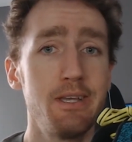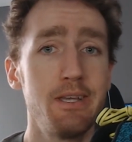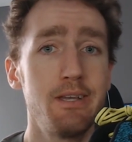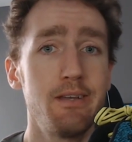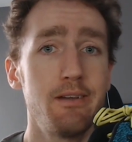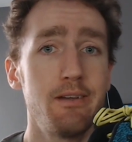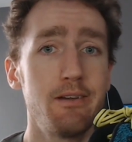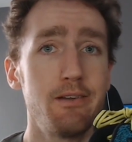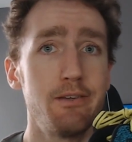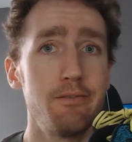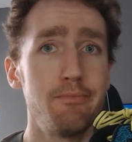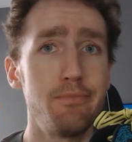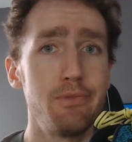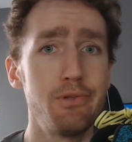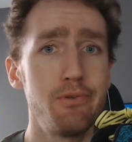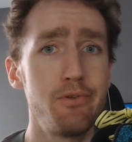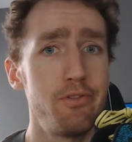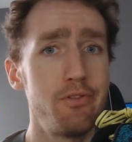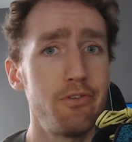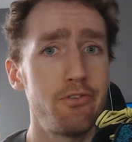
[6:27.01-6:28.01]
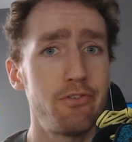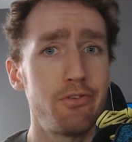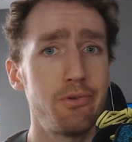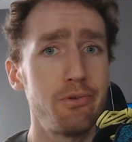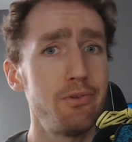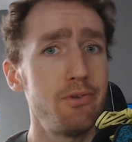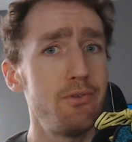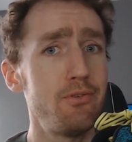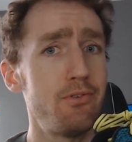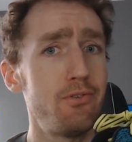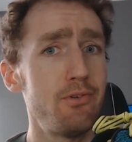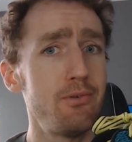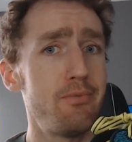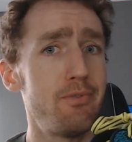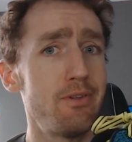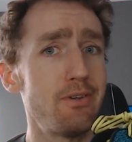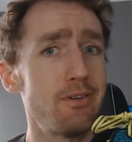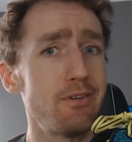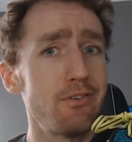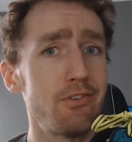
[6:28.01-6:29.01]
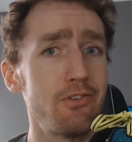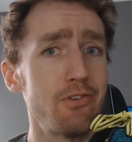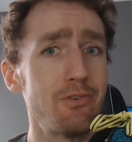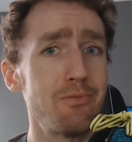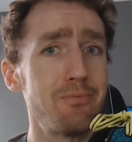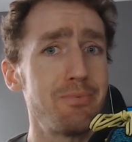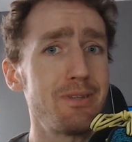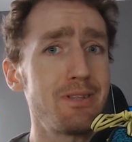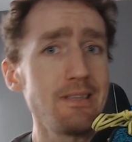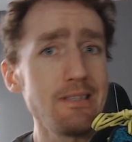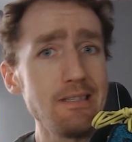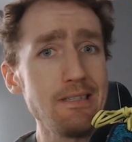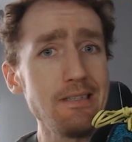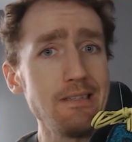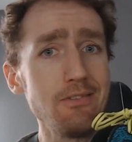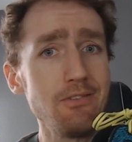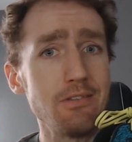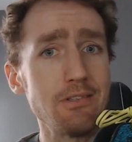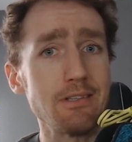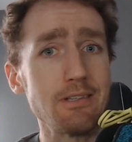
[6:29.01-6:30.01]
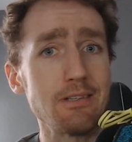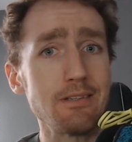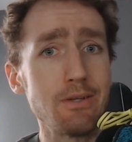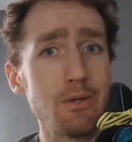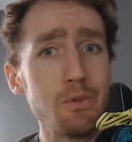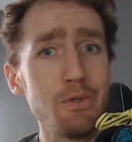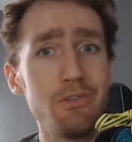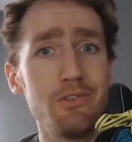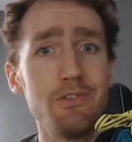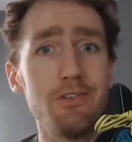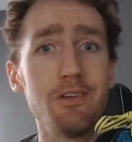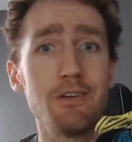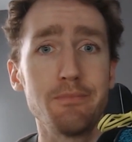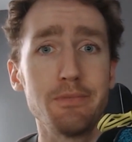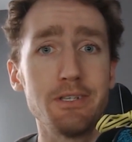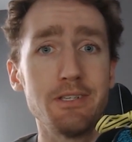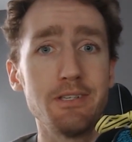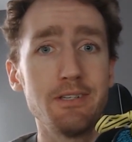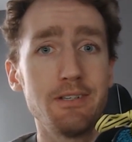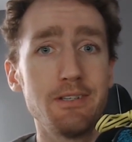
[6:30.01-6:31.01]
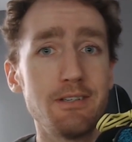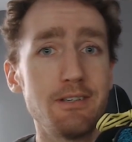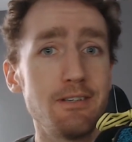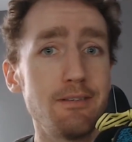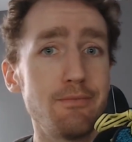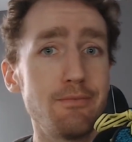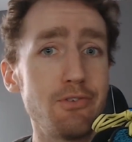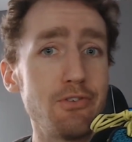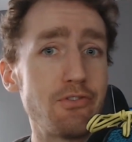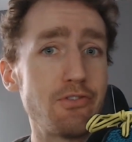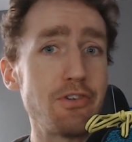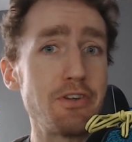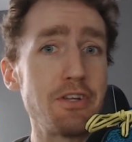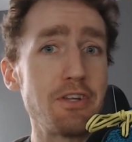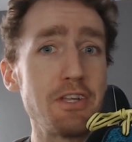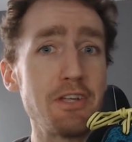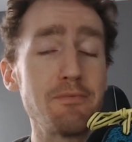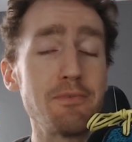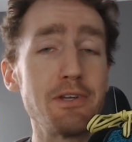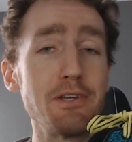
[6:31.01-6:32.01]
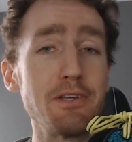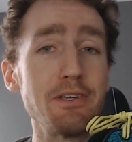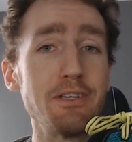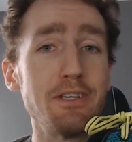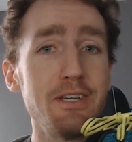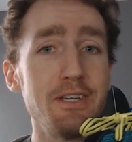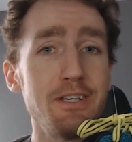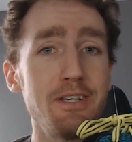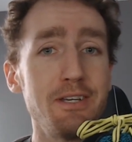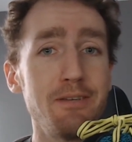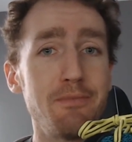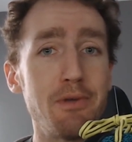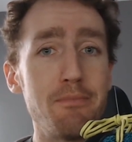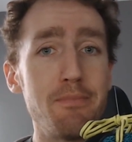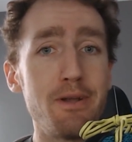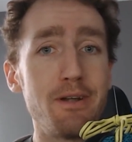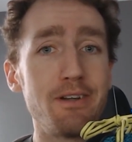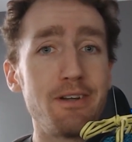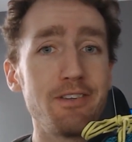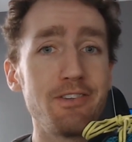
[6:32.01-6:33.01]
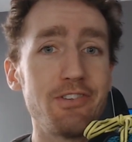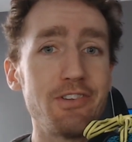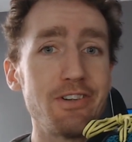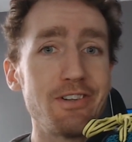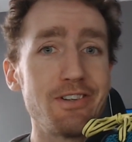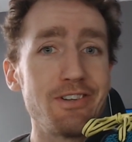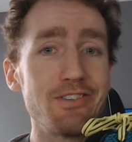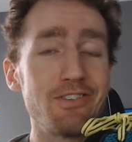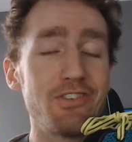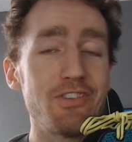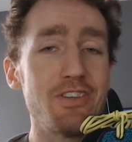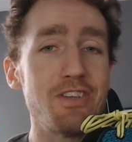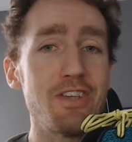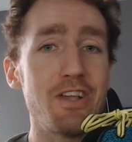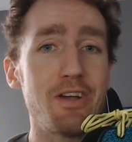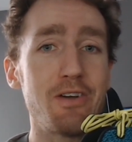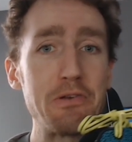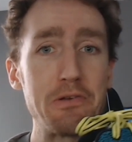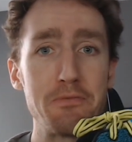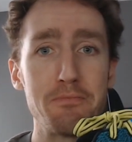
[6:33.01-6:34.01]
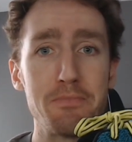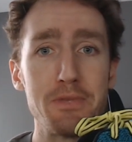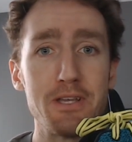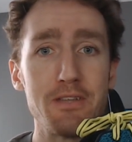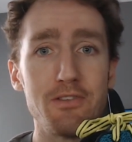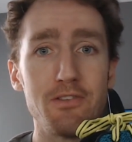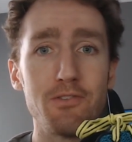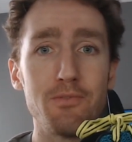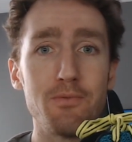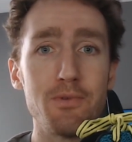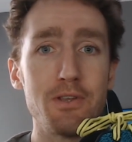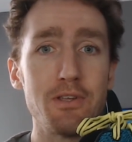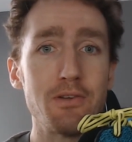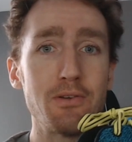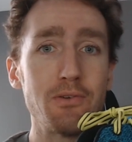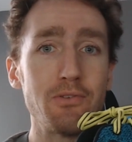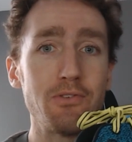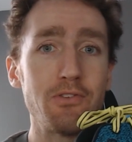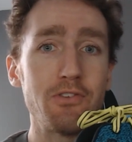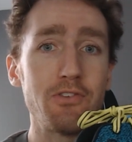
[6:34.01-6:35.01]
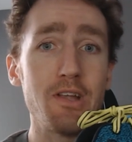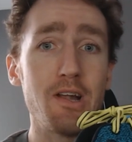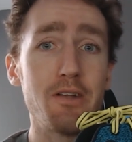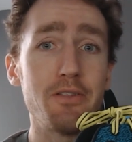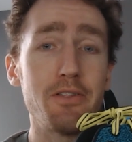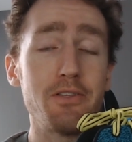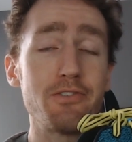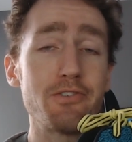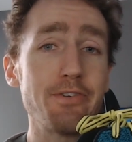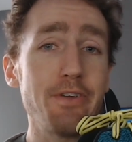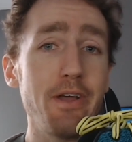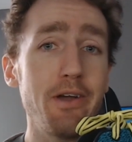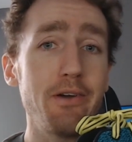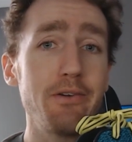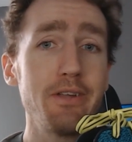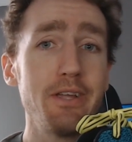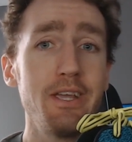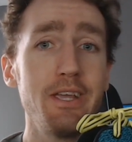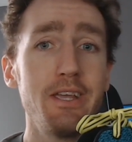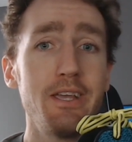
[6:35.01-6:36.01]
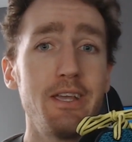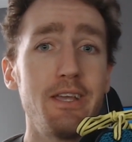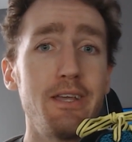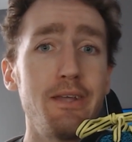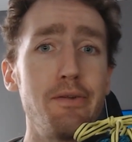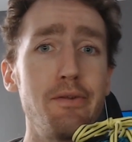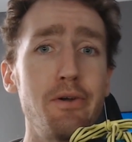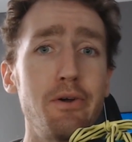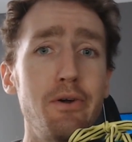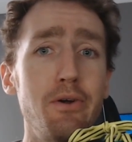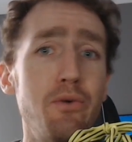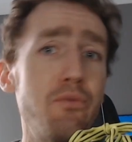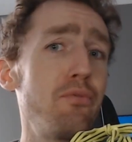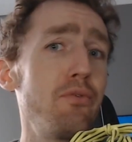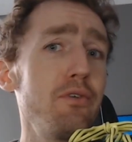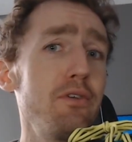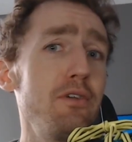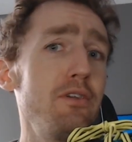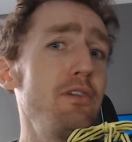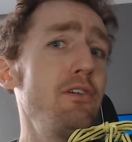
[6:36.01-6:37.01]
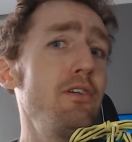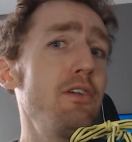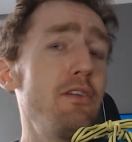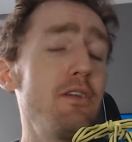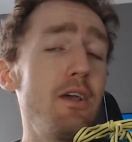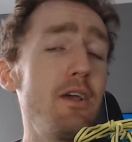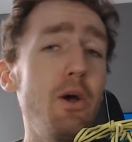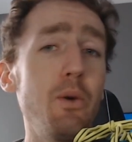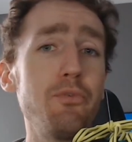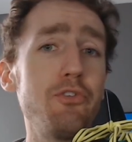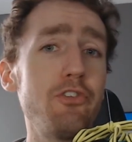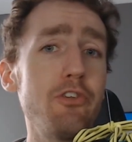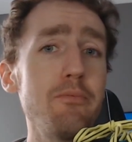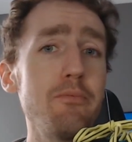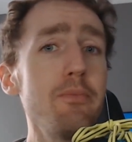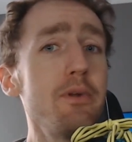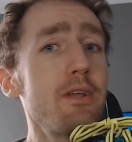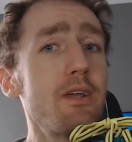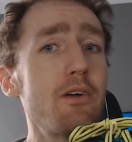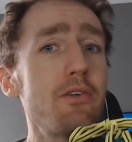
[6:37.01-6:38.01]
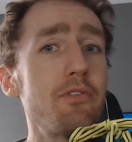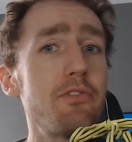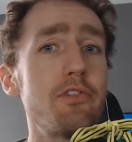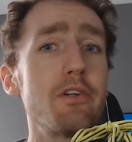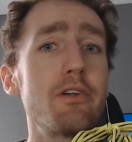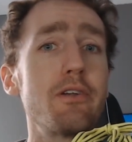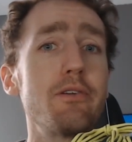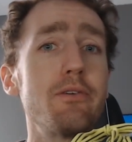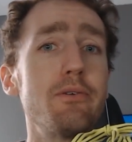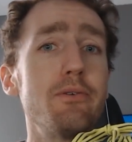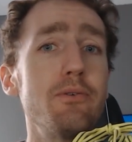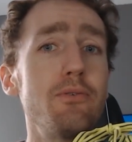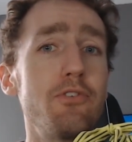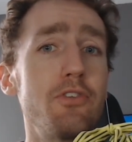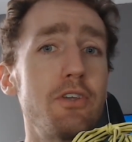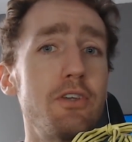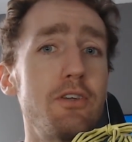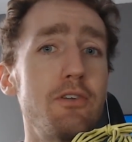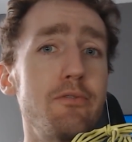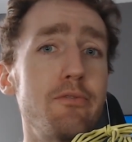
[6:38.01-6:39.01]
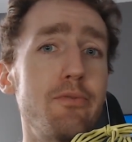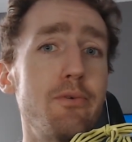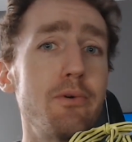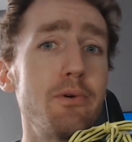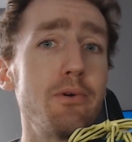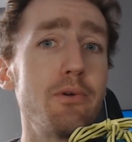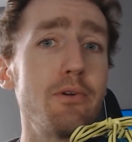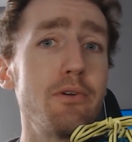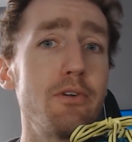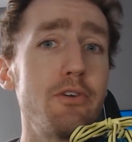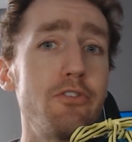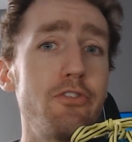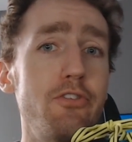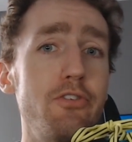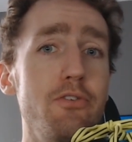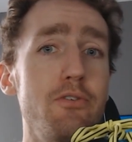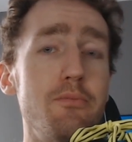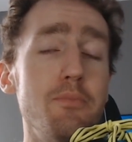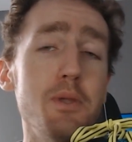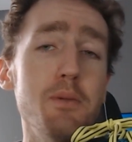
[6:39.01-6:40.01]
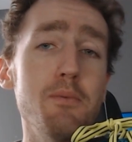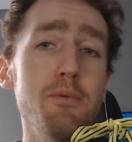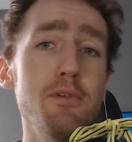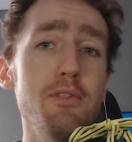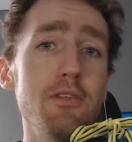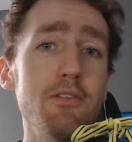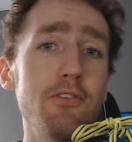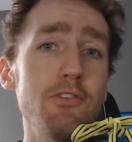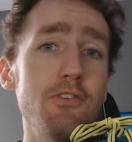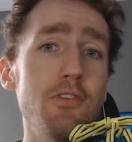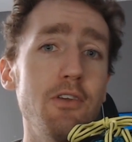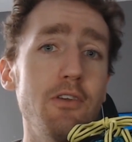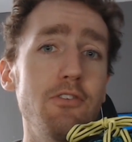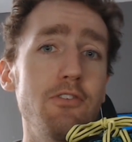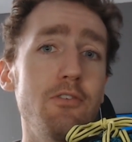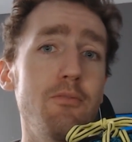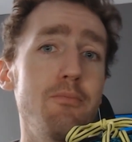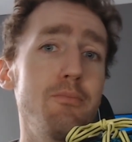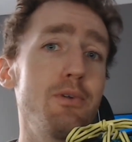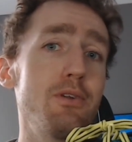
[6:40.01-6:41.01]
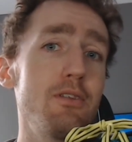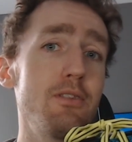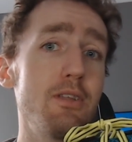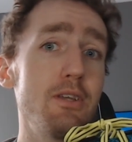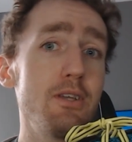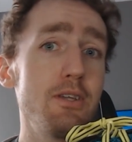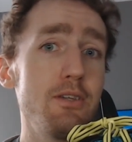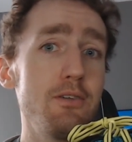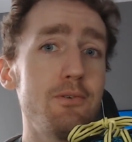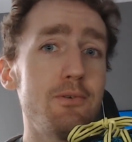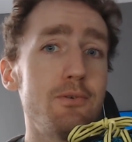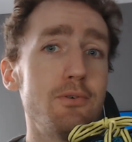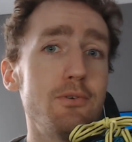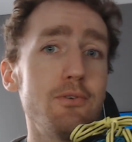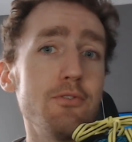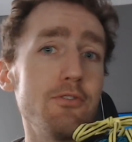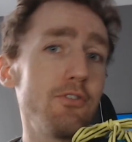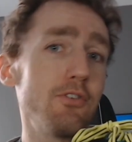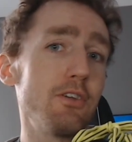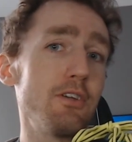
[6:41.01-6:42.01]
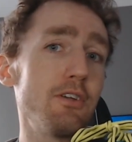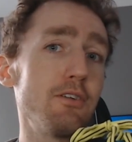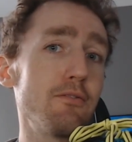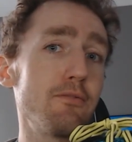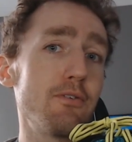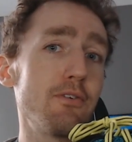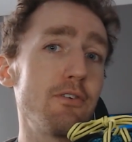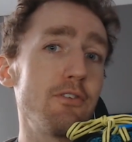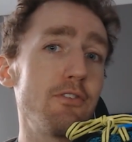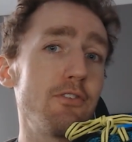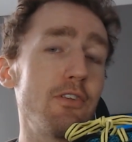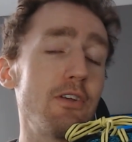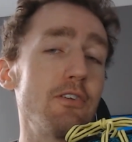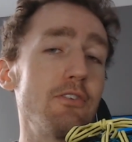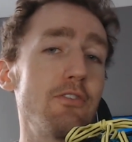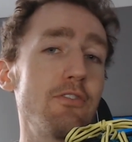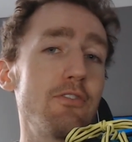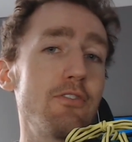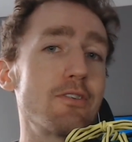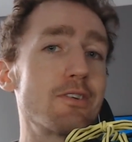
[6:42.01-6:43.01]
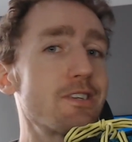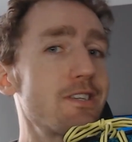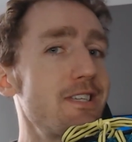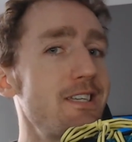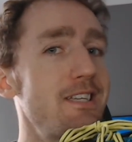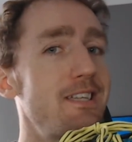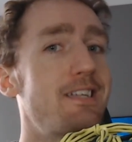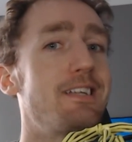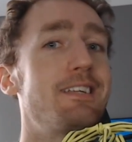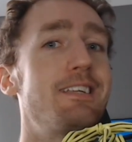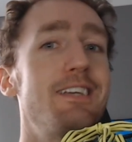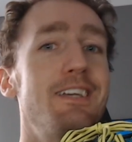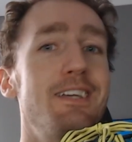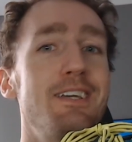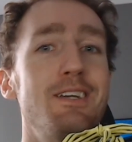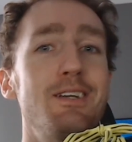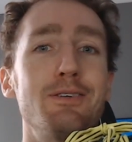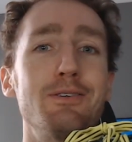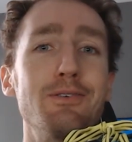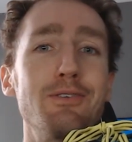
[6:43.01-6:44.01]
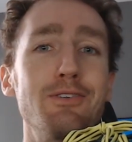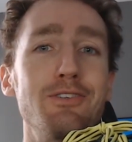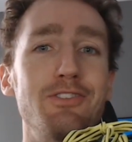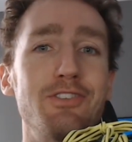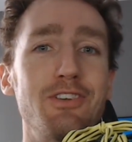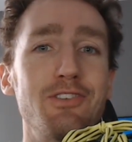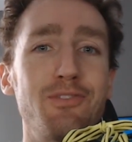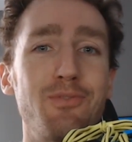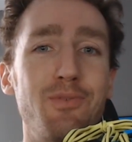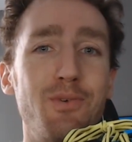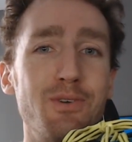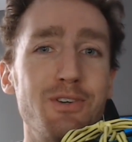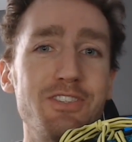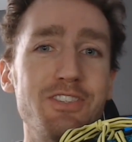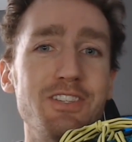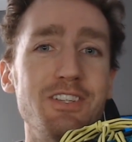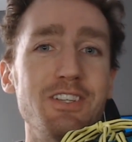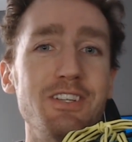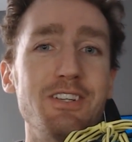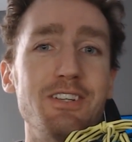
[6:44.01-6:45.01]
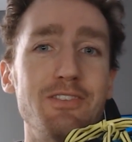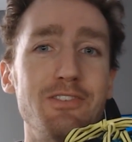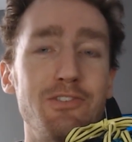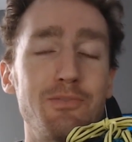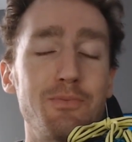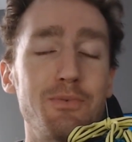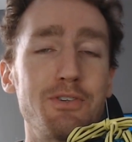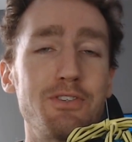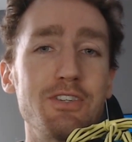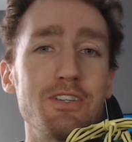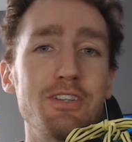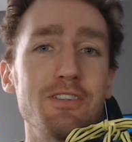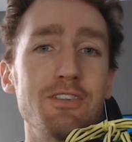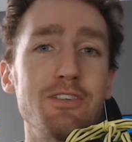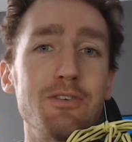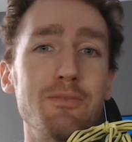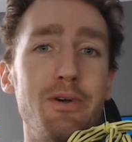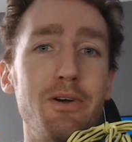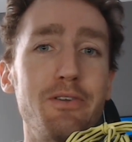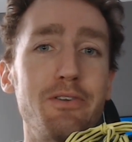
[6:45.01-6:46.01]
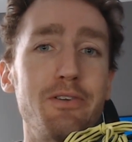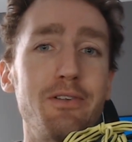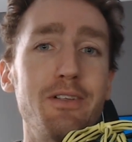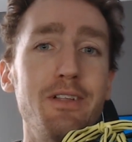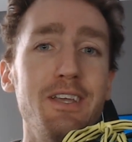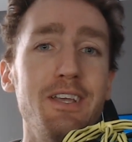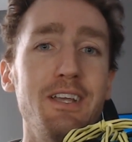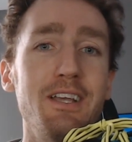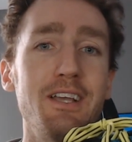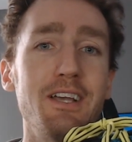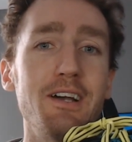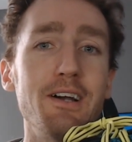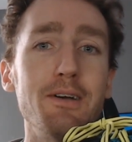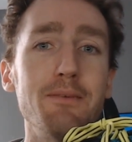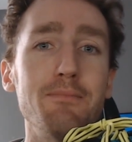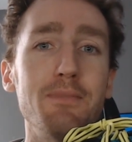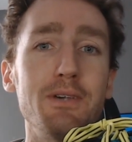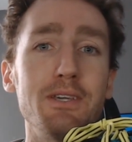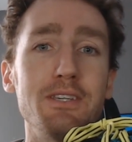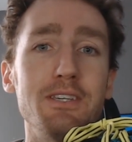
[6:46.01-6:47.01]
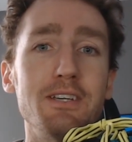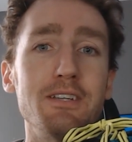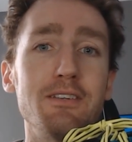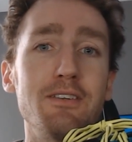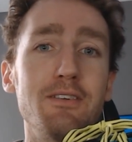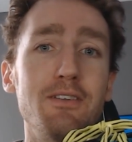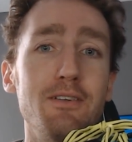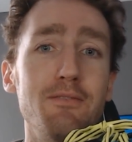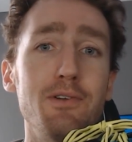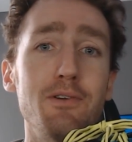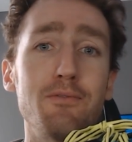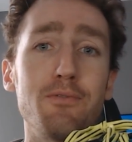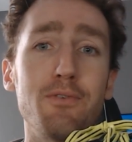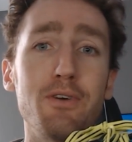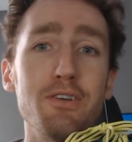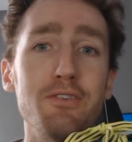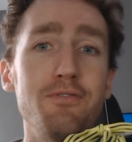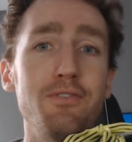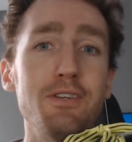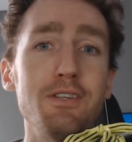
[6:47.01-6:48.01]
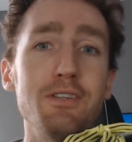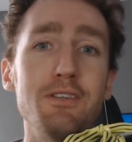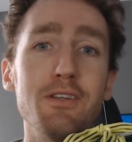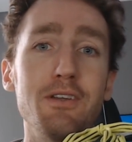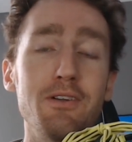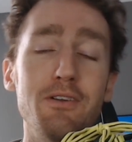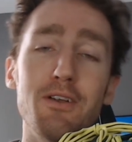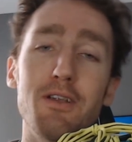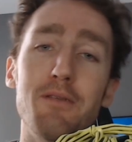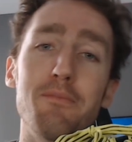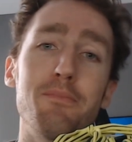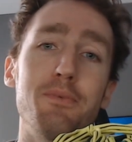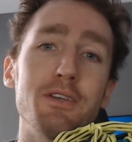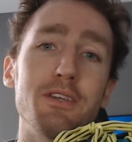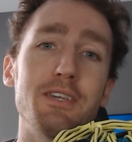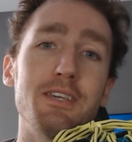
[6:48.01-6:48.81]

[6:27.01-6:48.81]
I'm new to this whole YouTube thing, so please go easy on me. I'm just trying to get my bearings here and see how to make these videos and see how they turn out. And hopefully it helps somebody out there who's looking for a shoe. Maybe that's somebody like you who's looking for a size 13 or a size 14 in this particular model. Again, if you have wide feet, a great pick.